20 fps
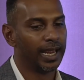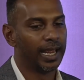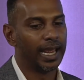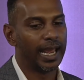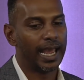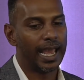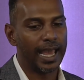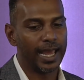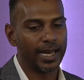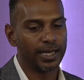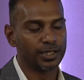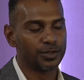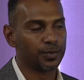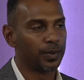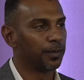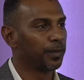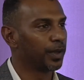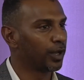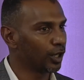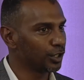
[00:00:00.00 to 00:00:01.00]
And when
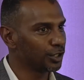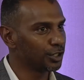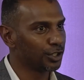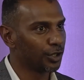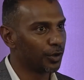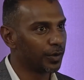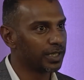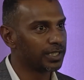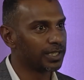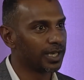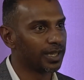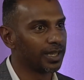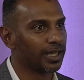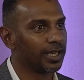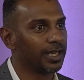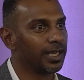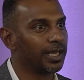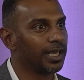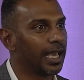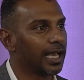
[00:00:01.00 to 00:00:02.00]
we got to know each other,
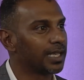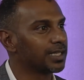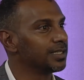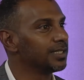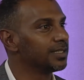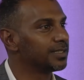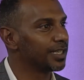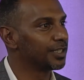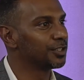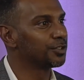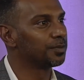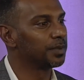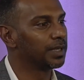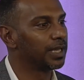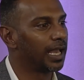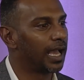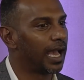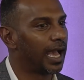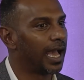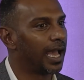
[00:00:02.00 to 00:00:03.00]
he actually said to me,
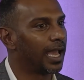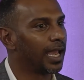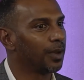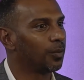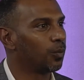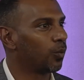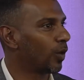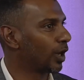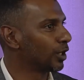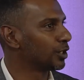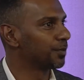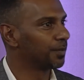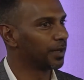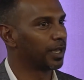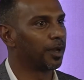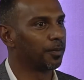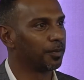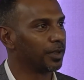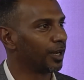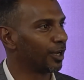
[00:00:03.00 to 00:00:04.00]
I want to
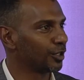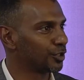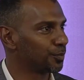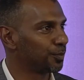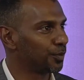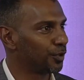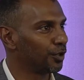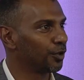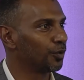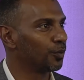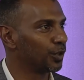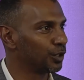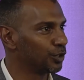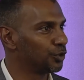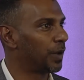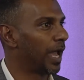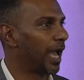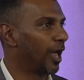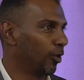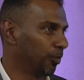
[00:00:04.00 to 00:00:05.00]
become an entrepreneur. Would you
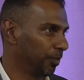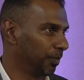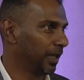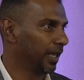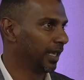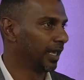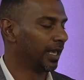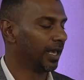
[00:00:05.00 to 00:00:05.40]
help me?